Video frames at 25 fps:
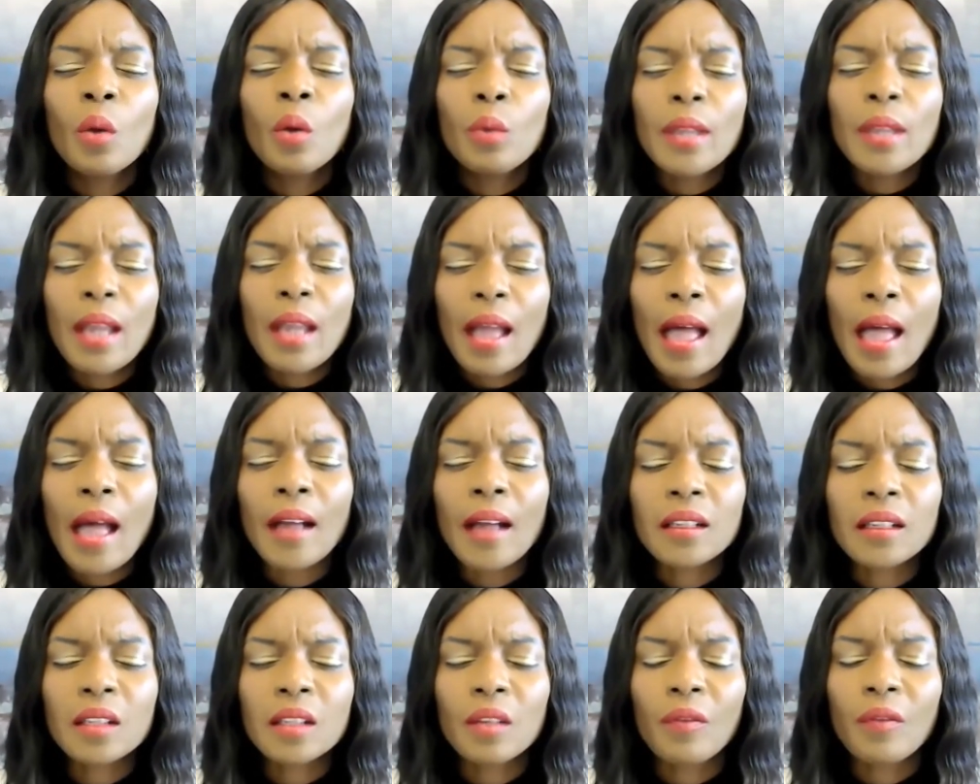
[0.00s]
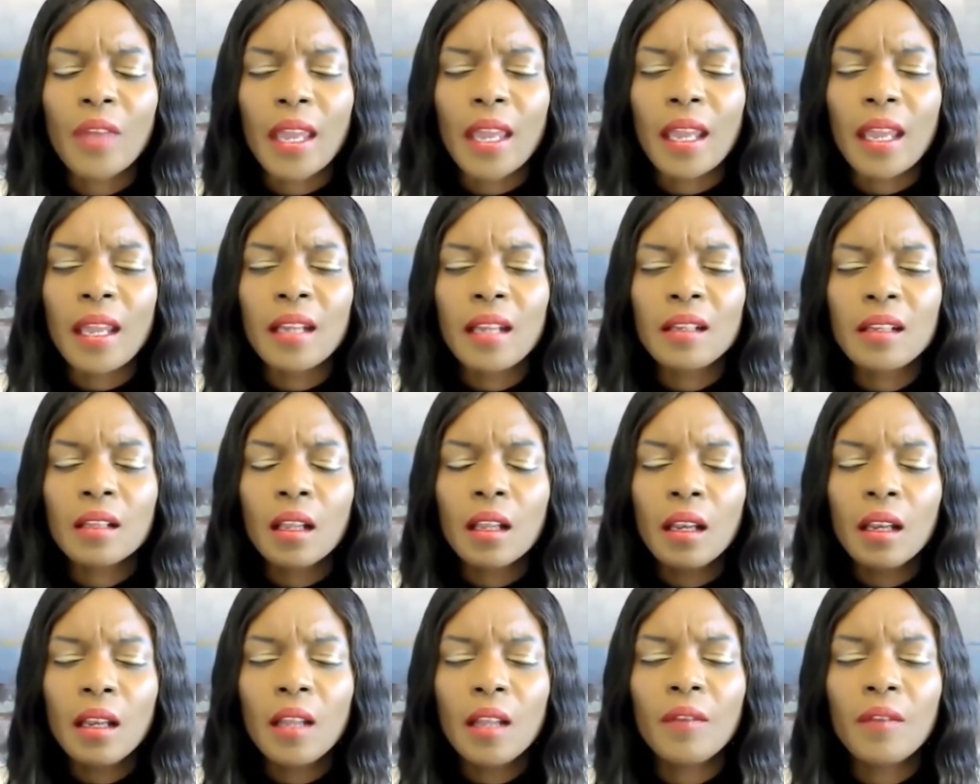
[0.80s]
We activate
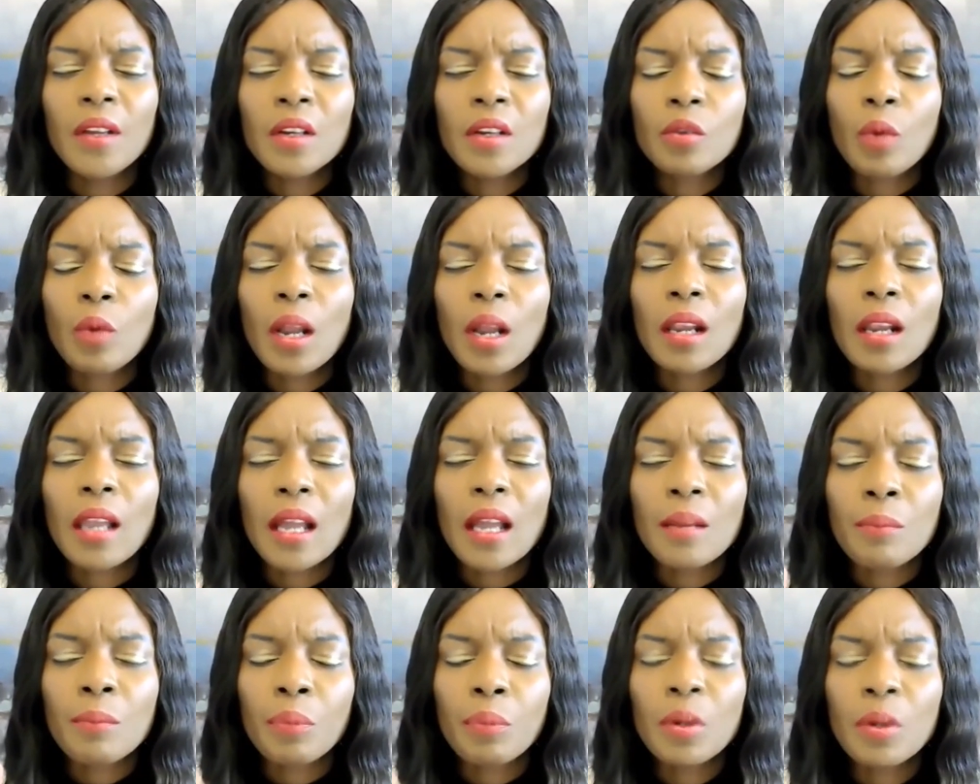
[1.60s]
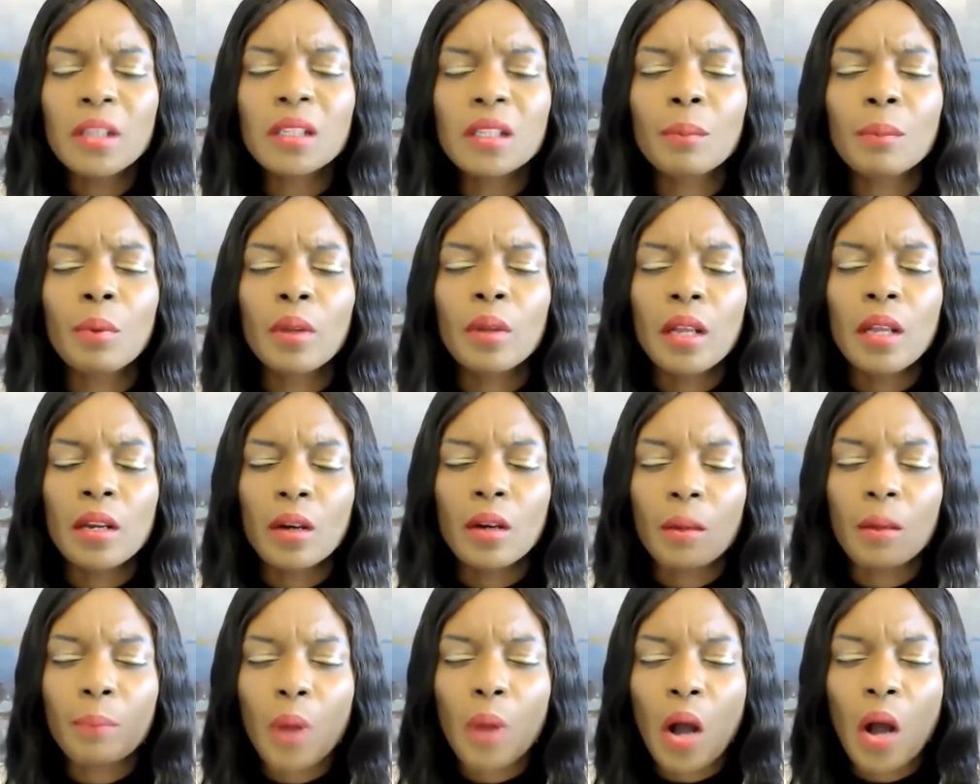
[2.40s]
the living gray line principle
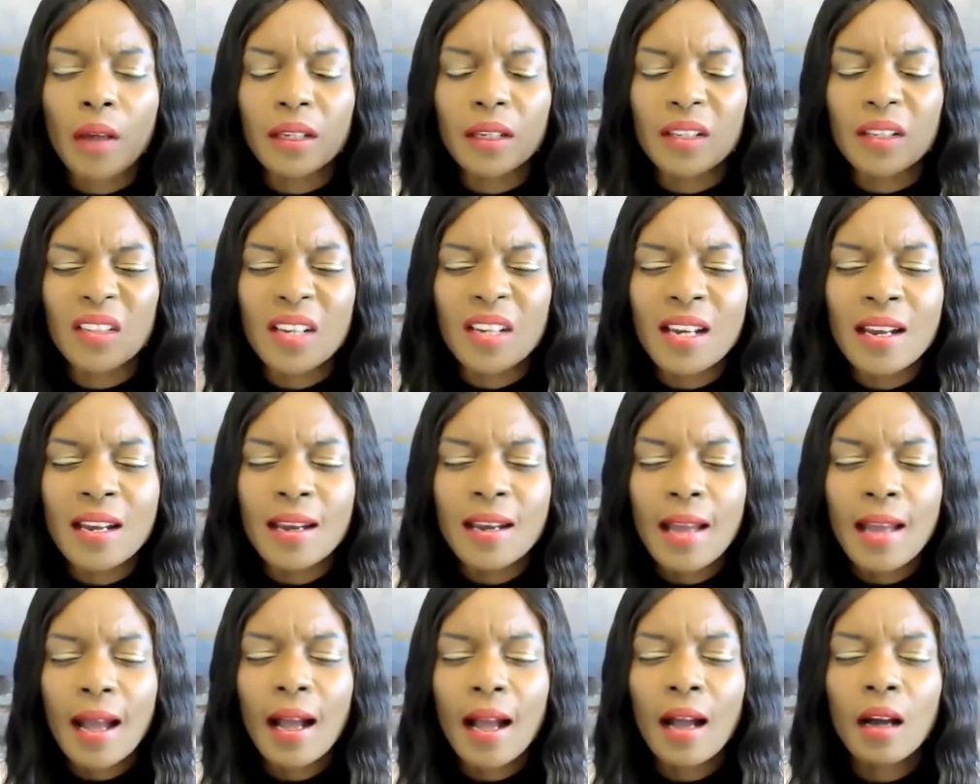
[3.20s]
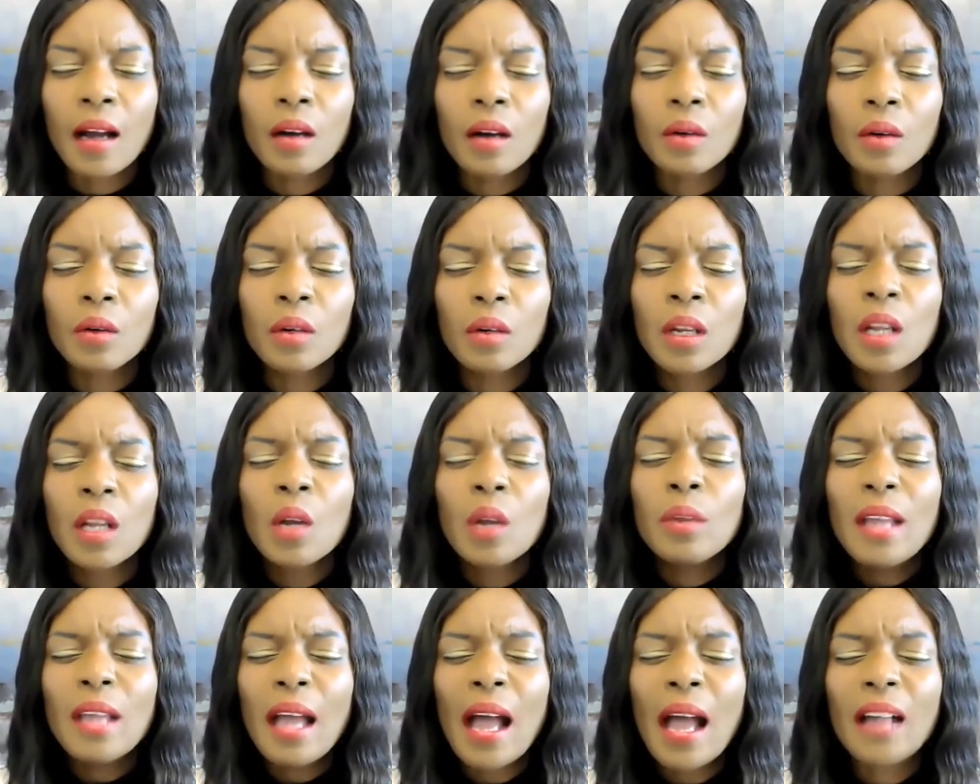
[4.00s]
in our bodies
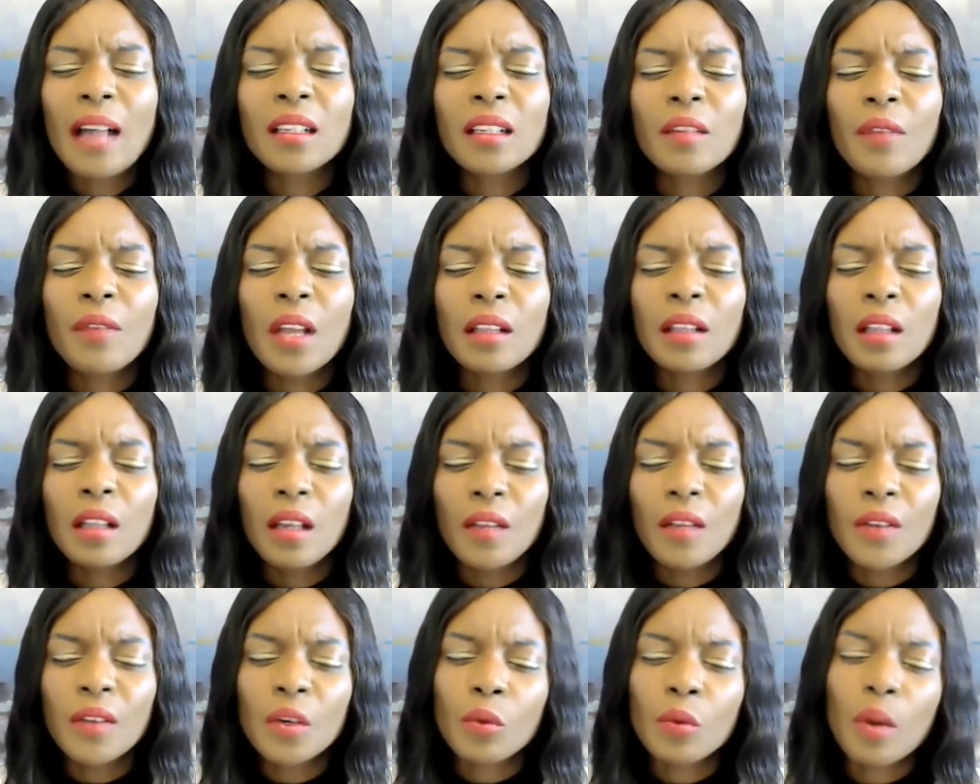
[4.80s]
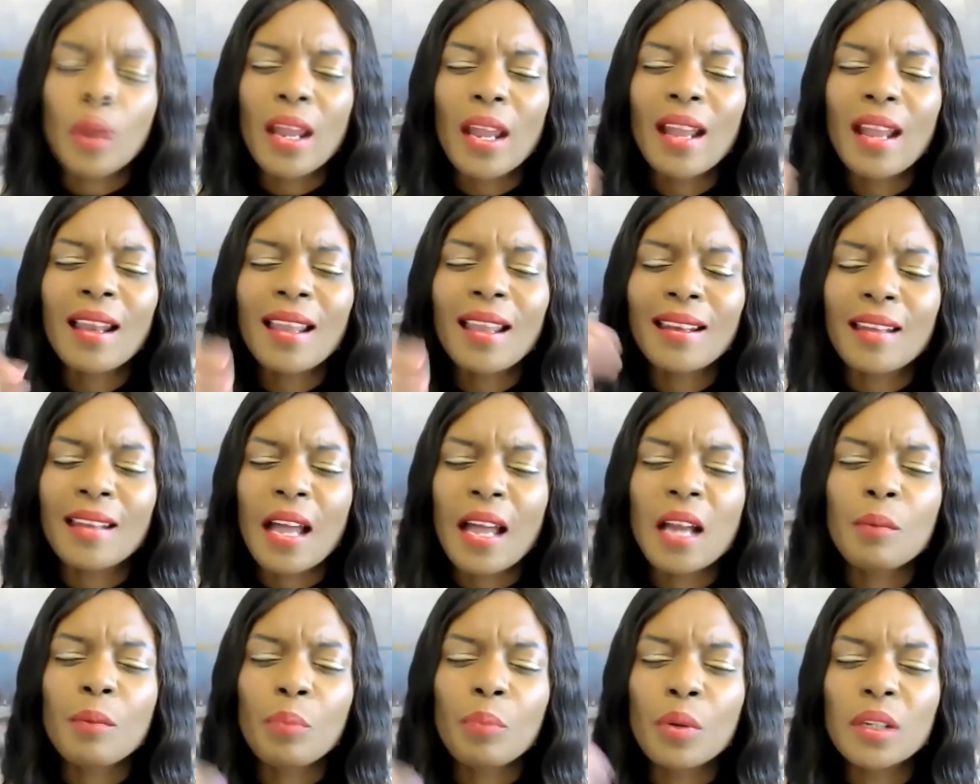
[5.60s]
now. We activate the living gray
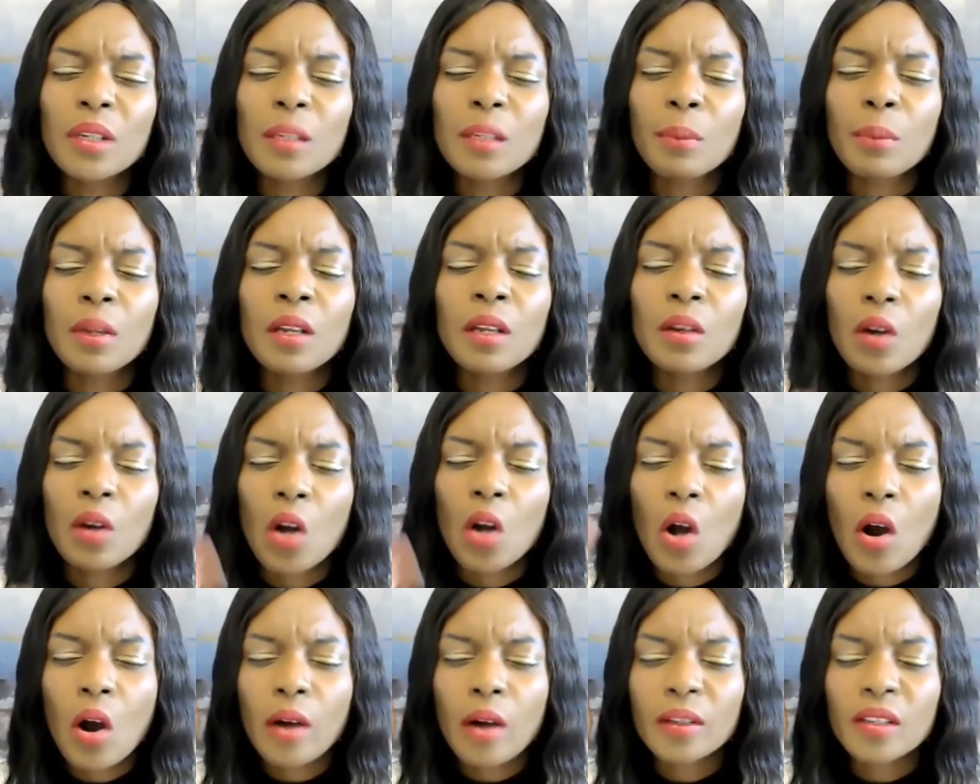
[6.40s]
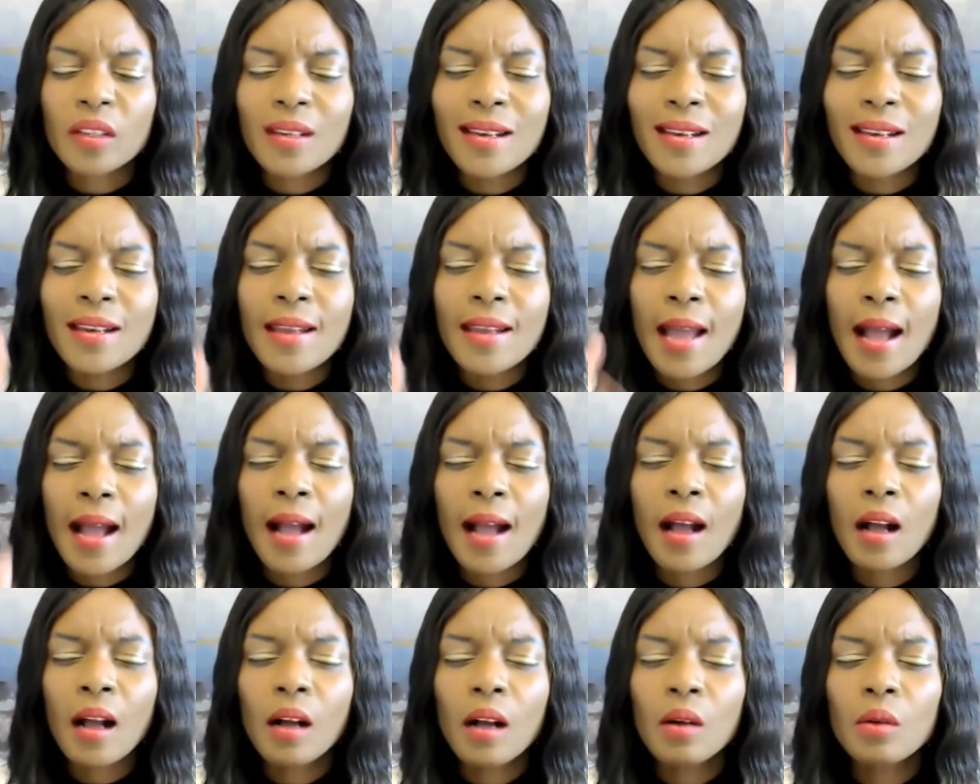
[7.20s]
line principle in our hearts
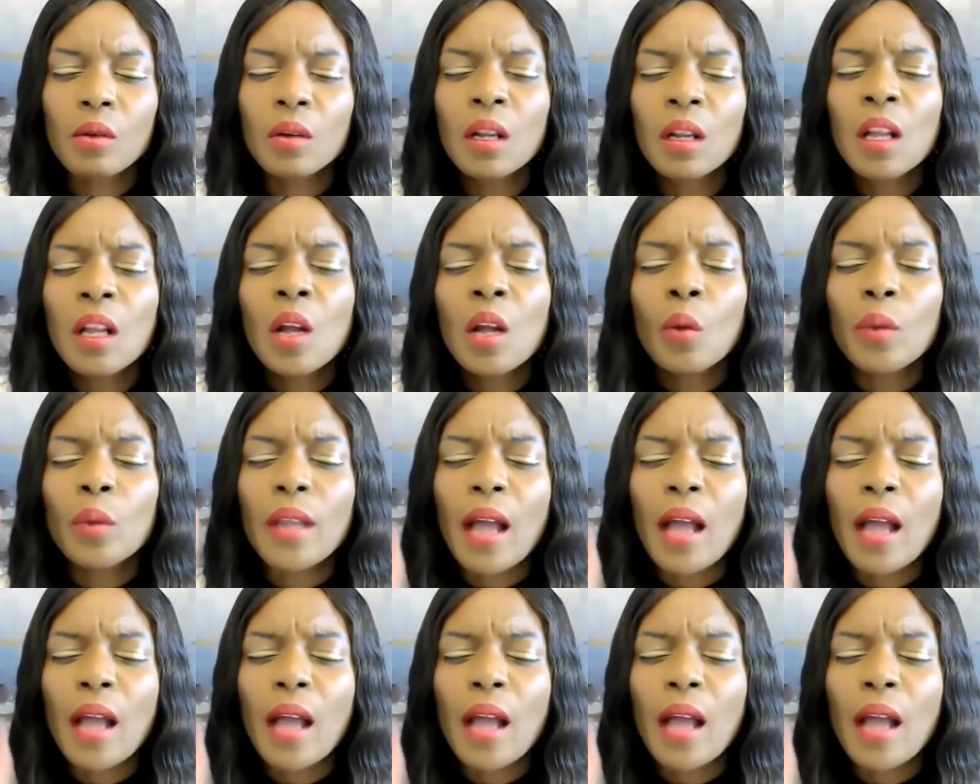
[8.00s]
now.